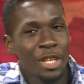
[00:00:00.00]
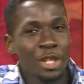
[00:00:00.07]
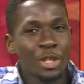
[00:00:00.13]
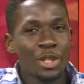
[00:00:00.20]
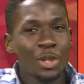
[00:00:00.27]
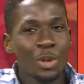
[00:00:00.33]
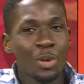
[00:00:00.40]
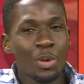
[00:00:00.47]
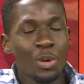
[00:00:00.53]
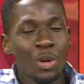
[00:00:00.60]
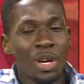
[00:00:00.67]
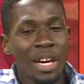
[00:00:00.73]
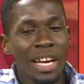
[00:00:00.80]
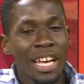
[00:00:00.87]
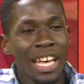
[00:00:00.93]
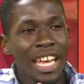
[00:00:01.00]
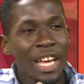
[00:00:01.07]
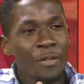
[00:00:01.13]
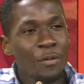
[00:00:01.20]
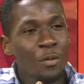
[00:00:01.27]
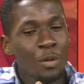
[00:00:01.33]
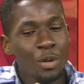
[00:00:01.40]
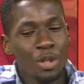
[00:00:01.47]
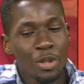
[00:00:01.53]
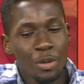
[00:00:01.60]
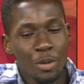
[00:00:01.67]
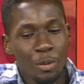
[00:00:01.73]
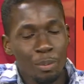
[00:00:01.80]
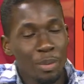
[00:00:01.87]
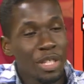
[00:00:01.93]
So if we're
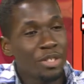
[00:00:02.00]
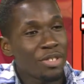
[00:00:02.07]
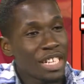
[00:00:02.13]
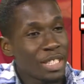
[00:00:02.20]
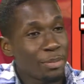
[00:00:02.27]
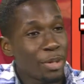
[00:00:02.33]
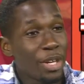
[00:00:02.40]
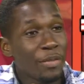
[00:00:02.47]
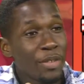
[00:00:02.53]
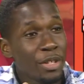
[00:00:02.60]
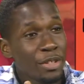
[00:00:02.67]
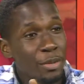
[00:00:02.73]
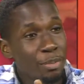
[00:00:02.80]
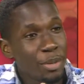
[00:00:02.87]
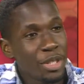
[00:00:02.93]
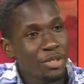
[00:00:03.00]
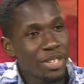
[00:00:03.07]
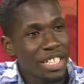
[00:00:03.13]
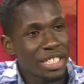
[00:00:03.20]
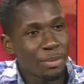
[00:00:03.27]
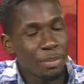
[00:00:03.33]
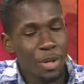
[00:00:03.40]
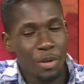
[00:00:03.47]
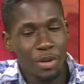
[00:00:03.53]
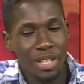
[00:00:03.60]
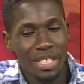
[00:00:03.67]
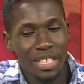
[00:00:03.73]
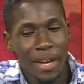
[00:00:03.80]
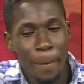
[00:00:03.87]
to be transparent, if they're to be transparent,